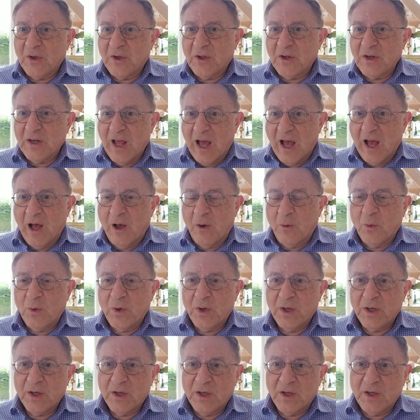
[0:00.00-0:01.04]
now
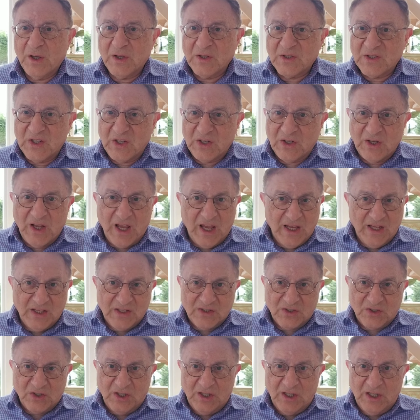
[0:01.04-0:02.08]
Syria
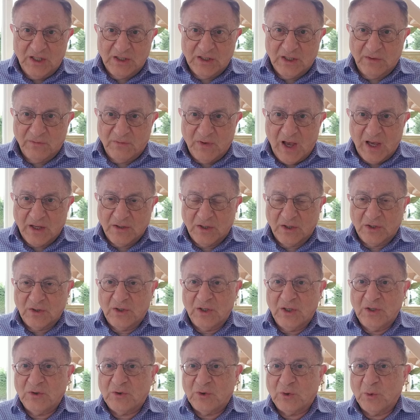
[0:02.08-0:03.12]
is really divided
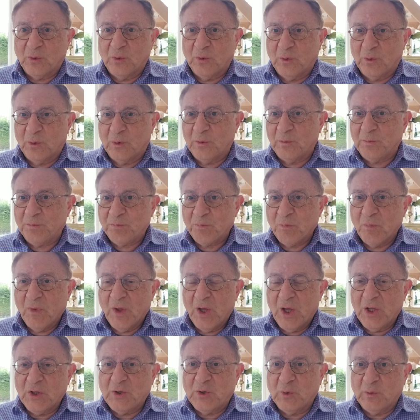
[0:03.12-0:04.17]
into
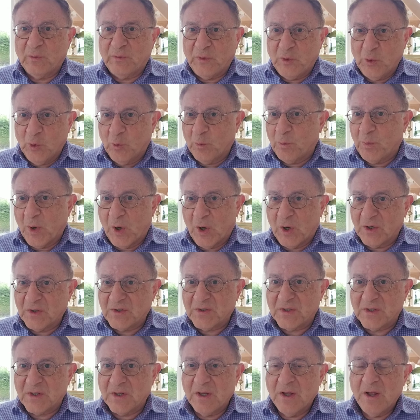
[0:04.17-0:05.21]
few
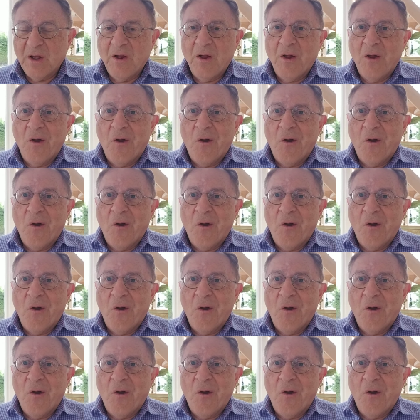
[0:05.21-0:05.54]
parts.